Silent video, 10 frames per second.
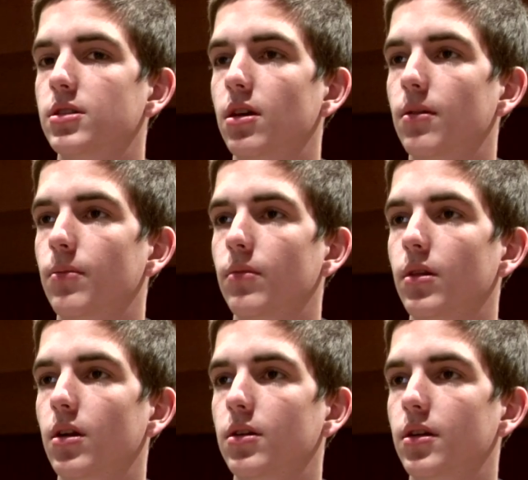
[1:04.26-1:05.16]
some
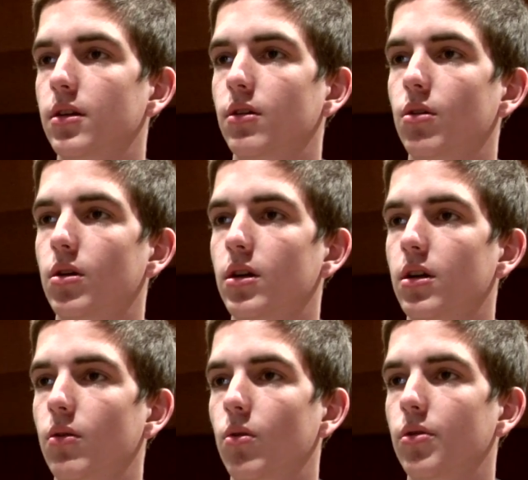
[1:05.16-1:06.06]
that are gonna ignore
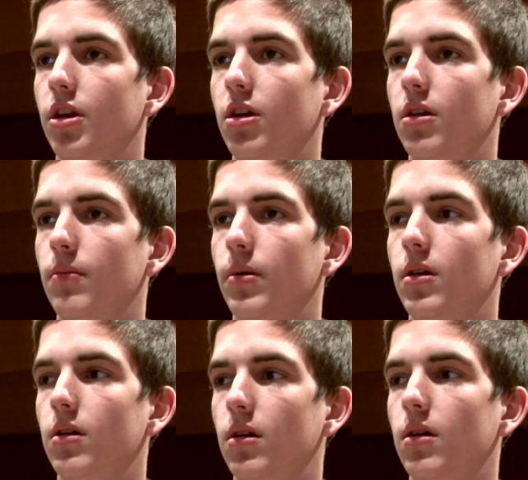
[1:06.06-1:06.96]
it and won't get it,
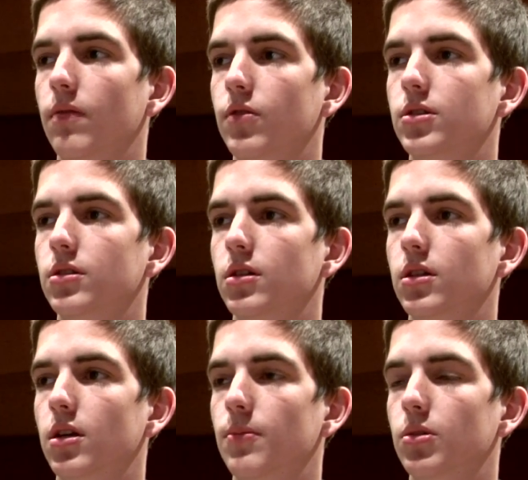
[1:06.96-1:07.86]
but for sure a
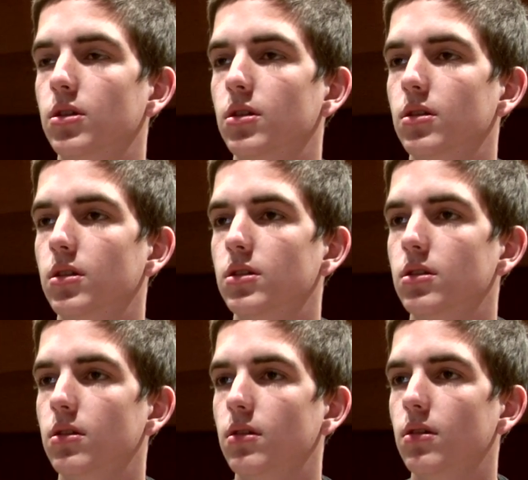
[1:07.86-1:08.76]
couple did at
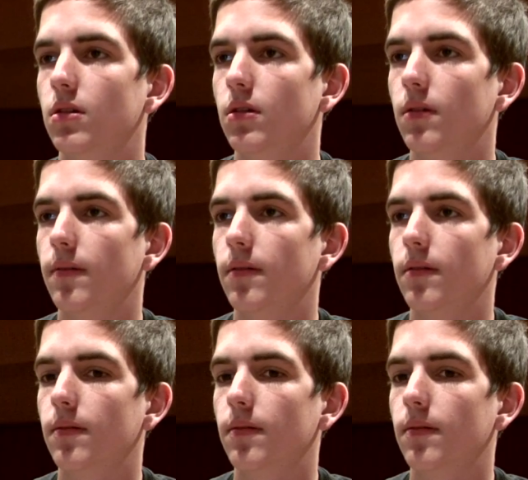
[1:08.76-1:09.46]
least. A couple